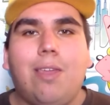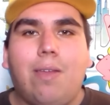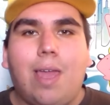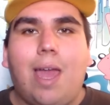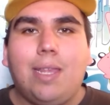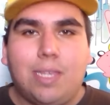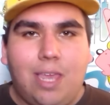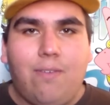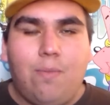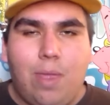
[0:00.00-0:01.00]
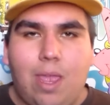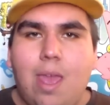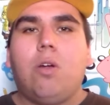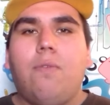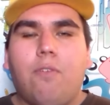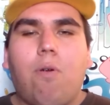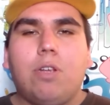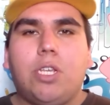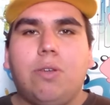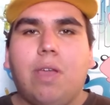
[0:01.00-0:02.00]
that you guys given me. So of
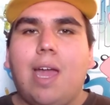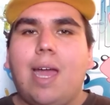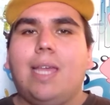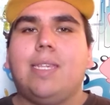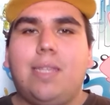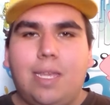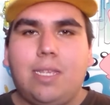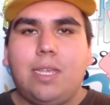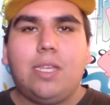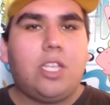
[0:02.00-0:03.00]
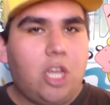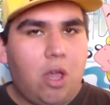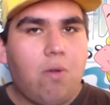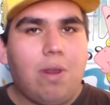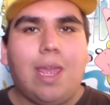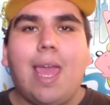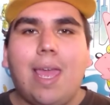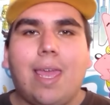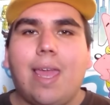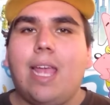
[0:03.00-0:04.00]
course you guys, this is Tony
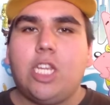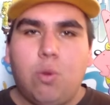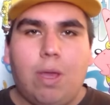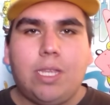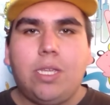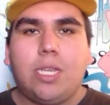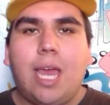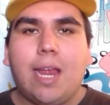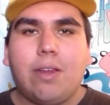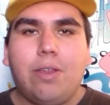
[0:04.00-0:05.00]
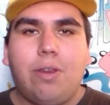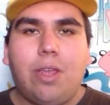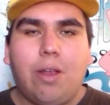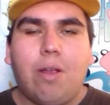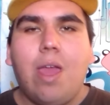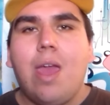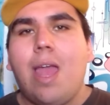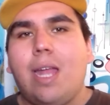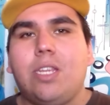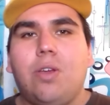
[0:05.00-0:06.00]
aka 22 Tiger Dude here,
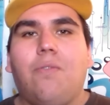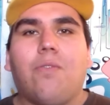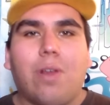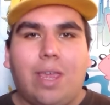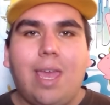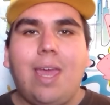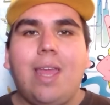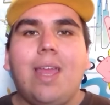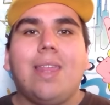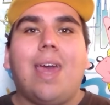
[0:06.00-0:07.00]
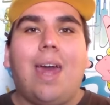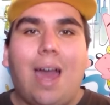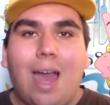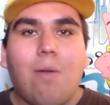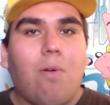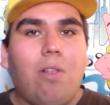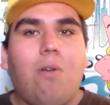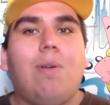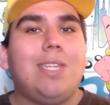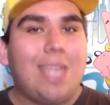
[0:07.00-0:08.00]
and don't forget that I
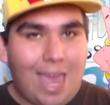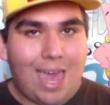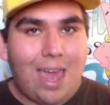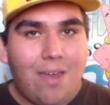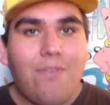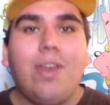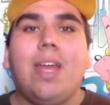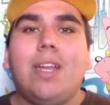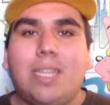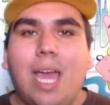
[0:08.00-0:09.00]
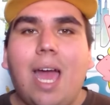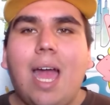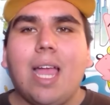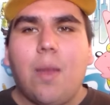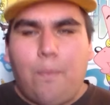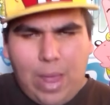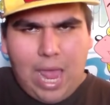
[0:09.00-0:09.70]
will always have Tiger